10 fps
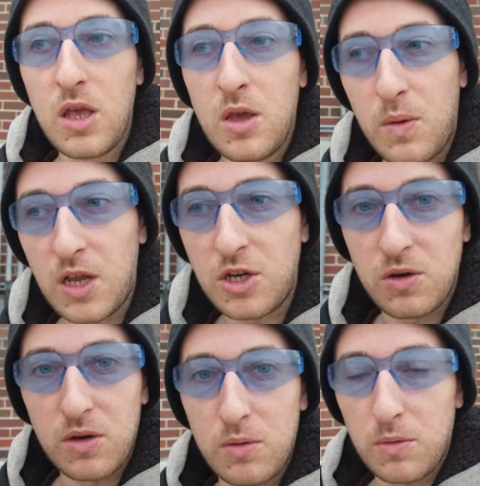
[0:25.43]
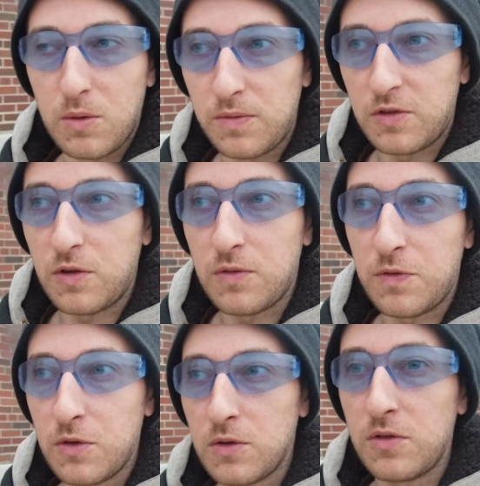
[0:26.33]
Watch Joey remove his old
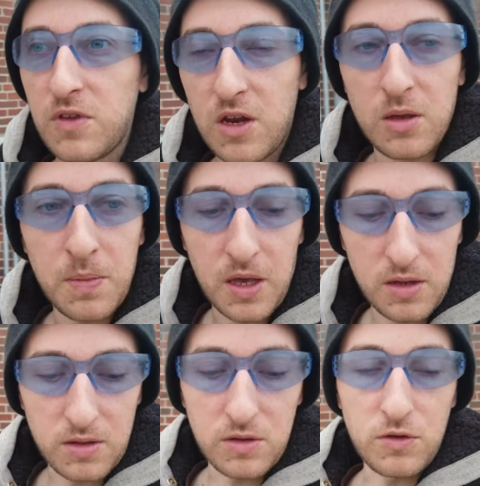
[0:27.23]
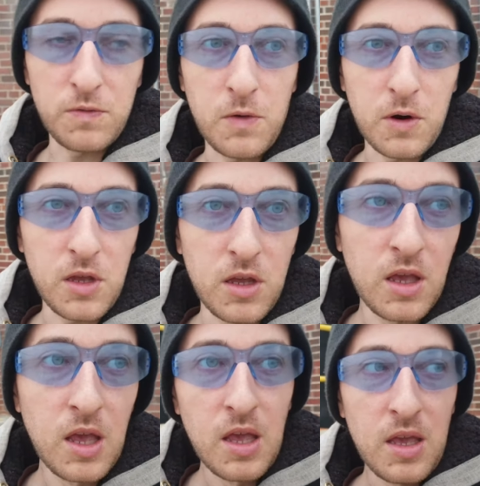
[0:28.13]
fuel setup out of the 240,
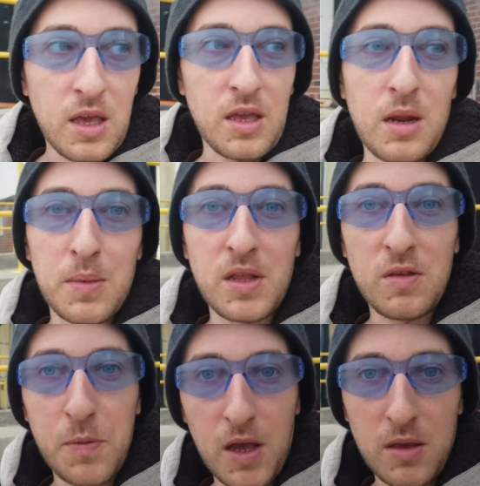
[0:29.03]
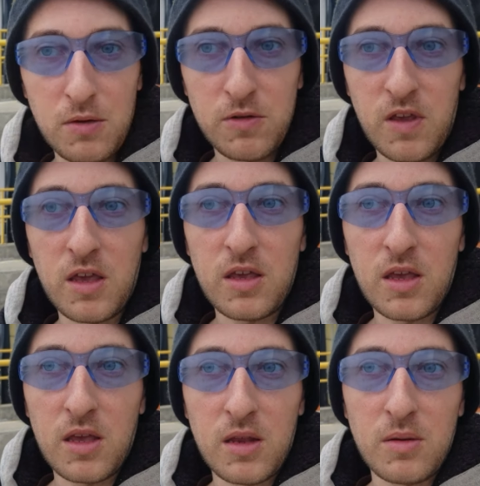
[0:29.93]
and I mean, this probably was
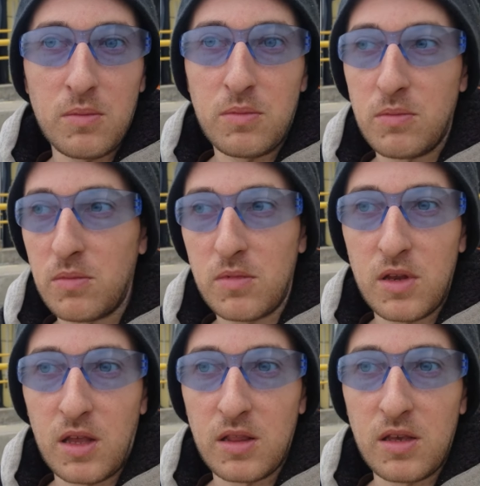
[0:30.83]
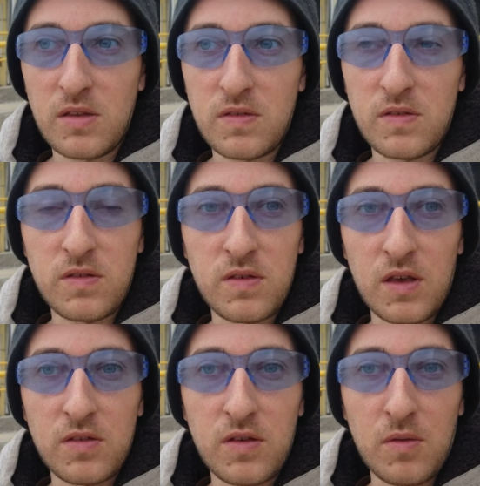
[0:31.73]
taken at least
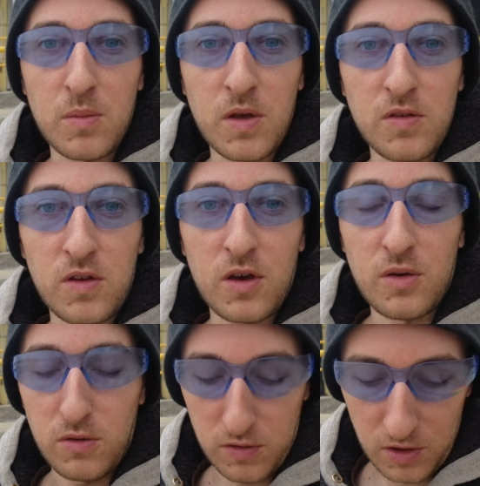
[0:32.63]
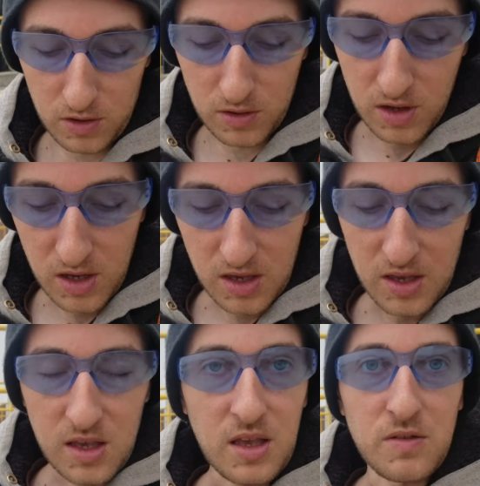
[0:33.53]
6-7 months ago, so
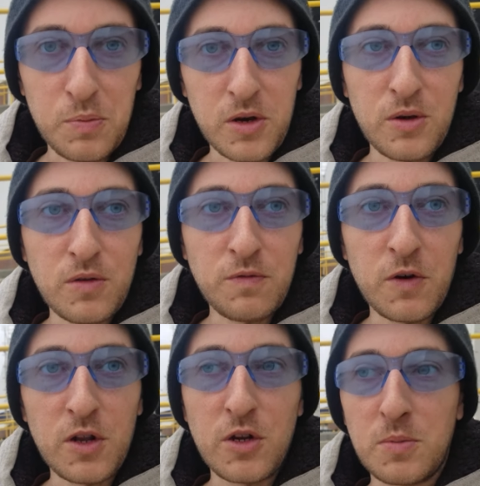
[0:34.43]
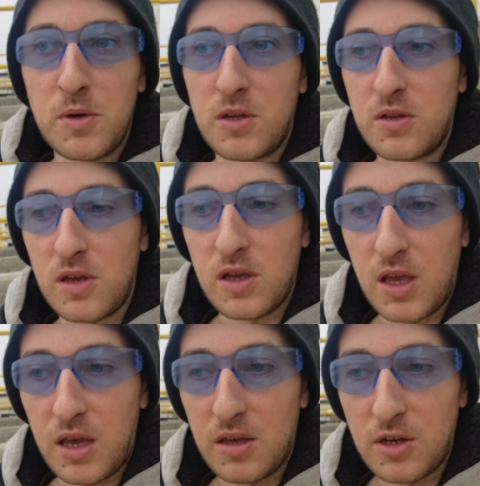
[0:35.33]
it's pretty old footage, but
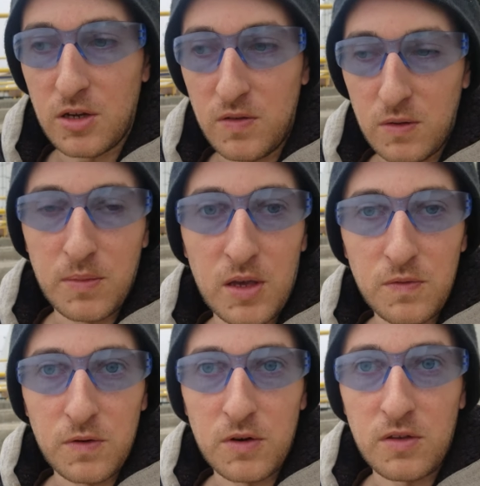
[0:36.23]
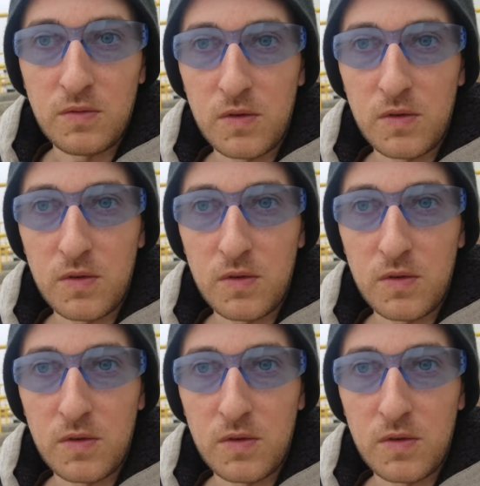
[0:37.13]
yeah, it should still make for a decent